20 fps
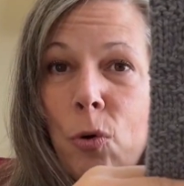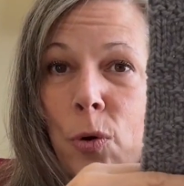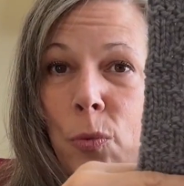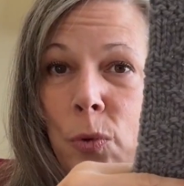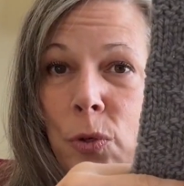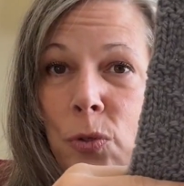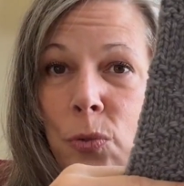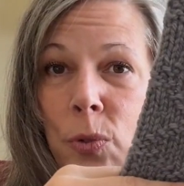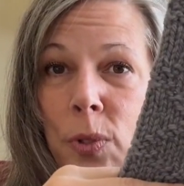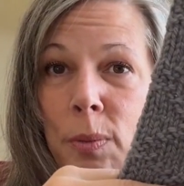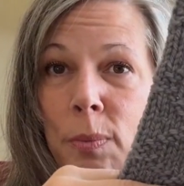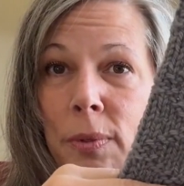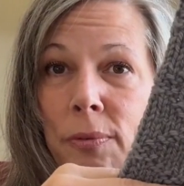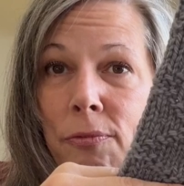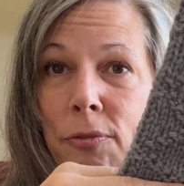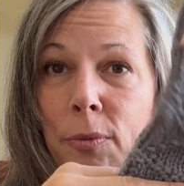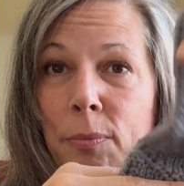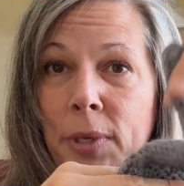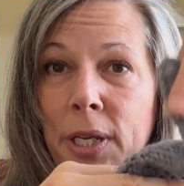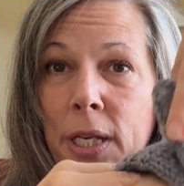which would have been
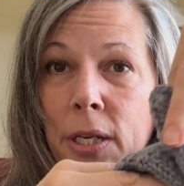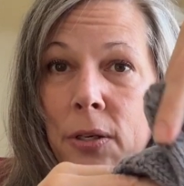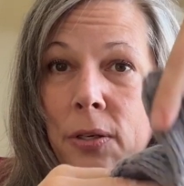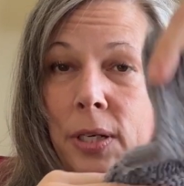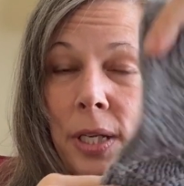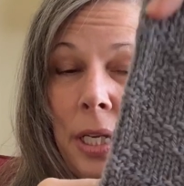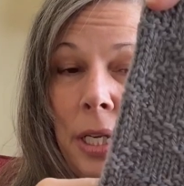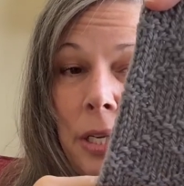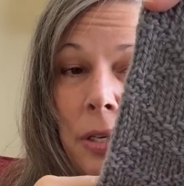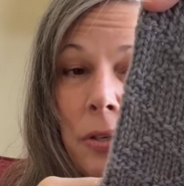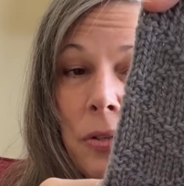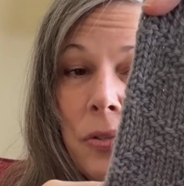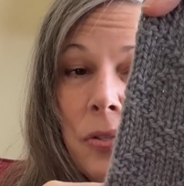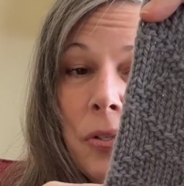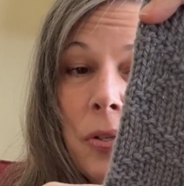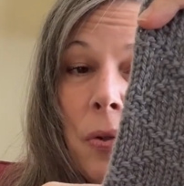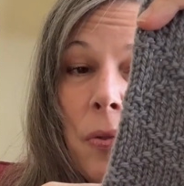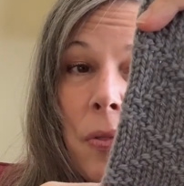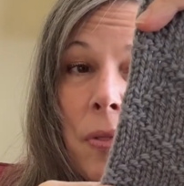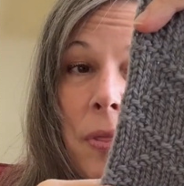from here to here.
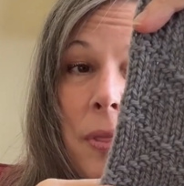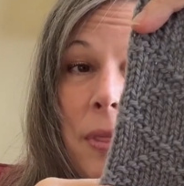So